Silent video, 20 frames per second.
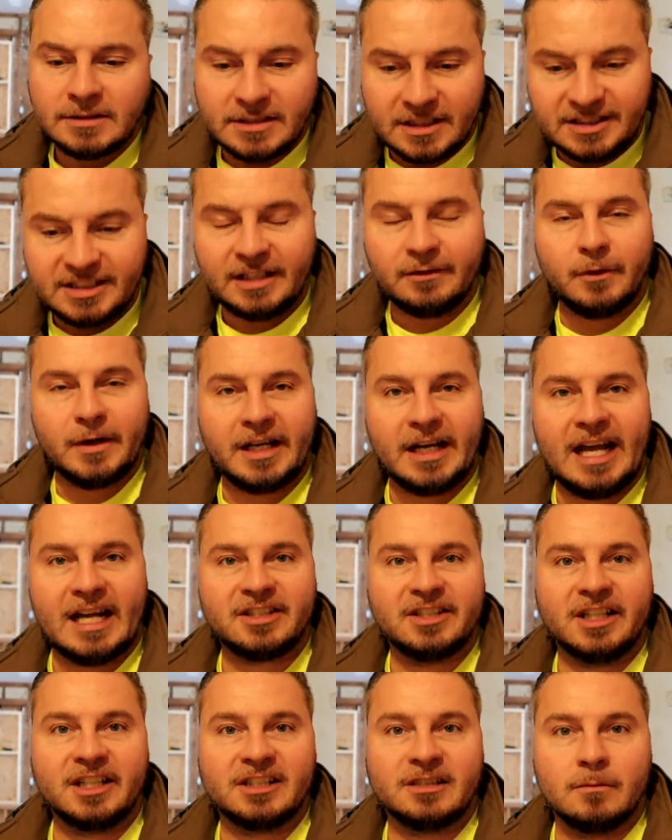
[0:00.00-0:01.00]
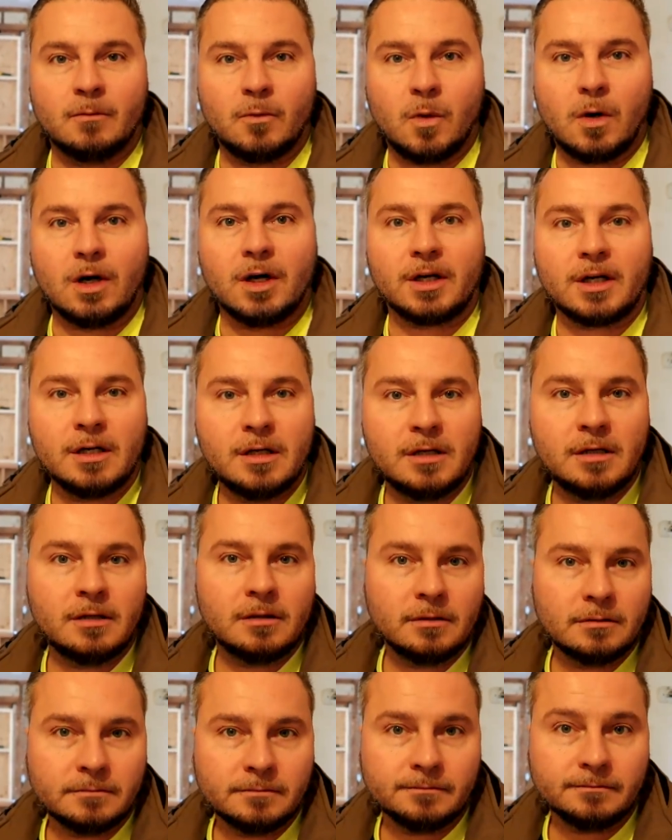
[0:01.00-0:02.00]
and see if we can actually get some work
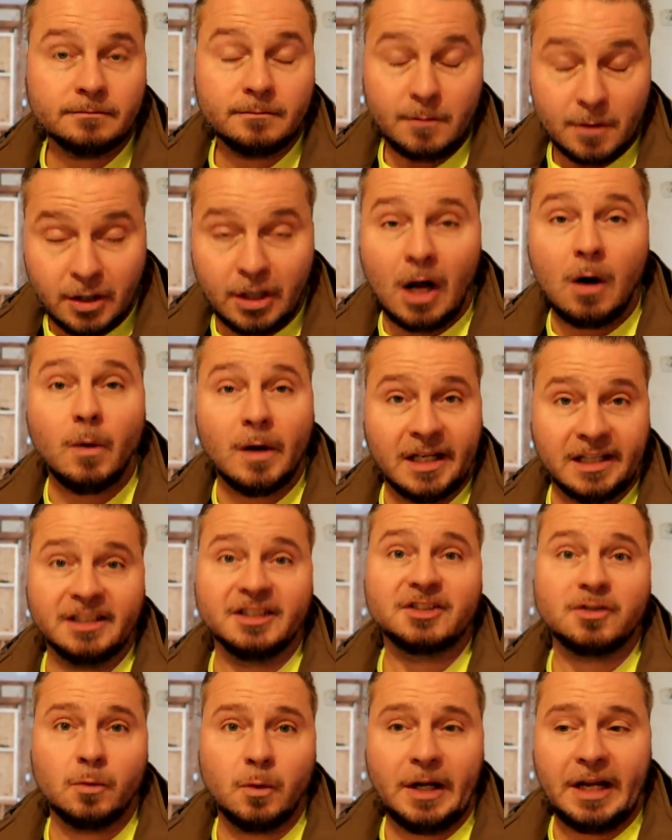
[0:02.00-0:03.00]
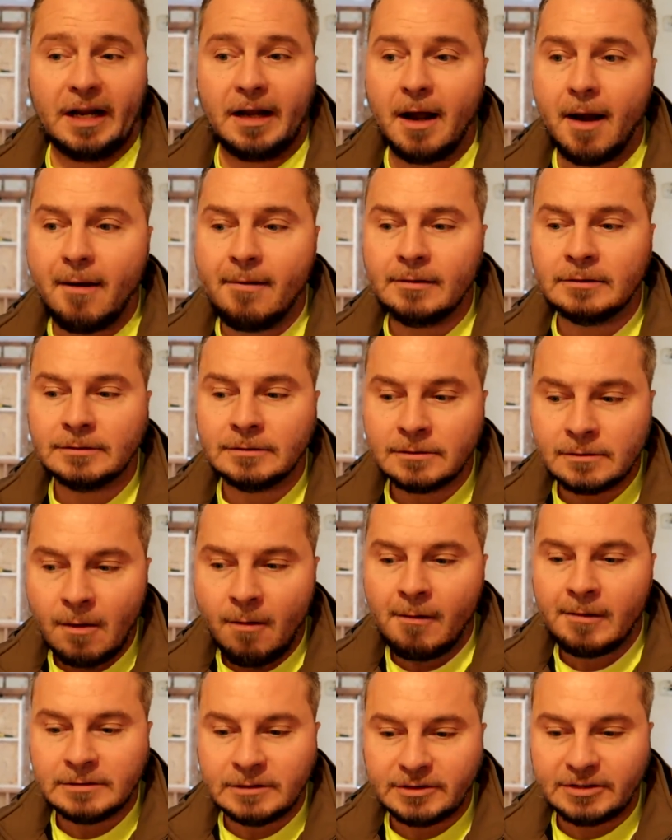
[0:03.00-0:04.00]
going this week.
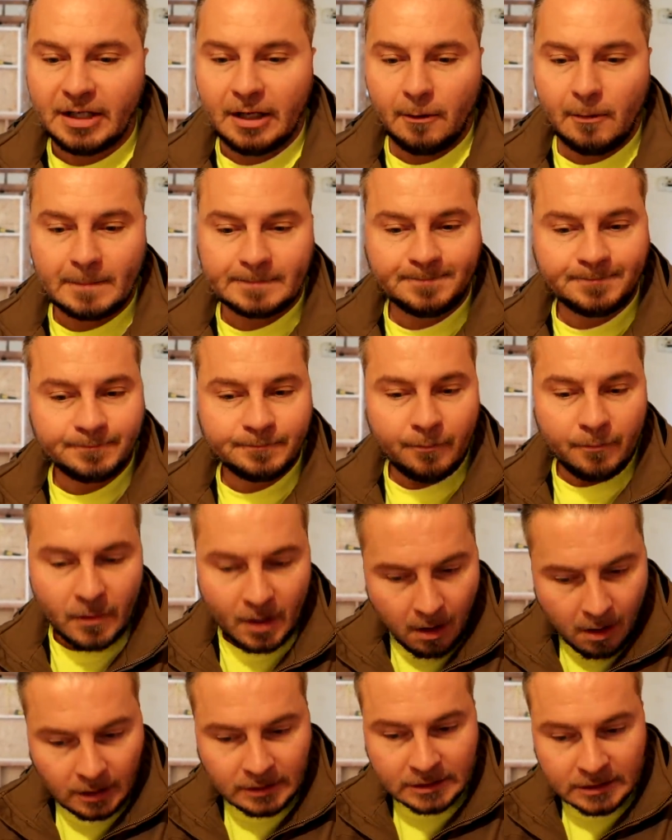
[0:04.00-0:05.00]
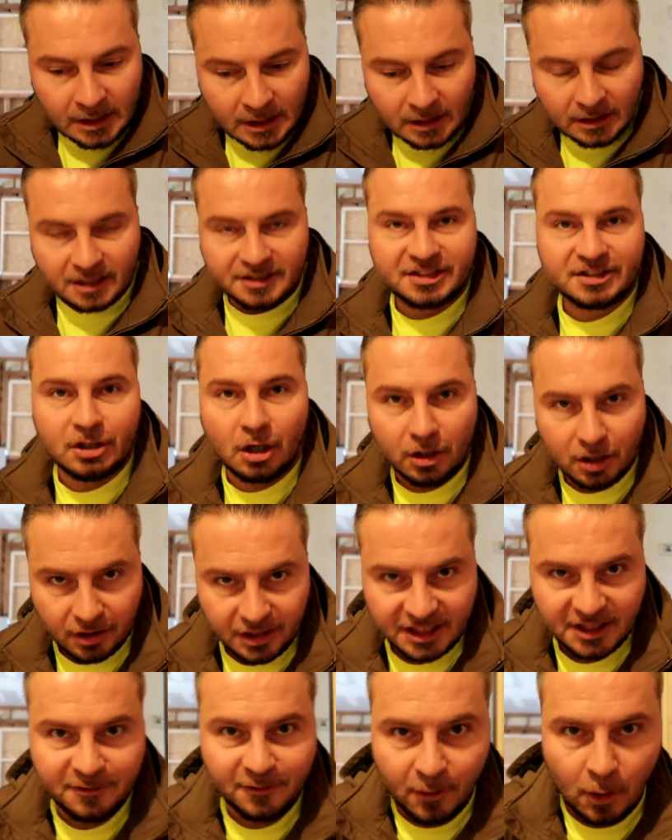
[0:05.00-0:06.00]
So let's start on these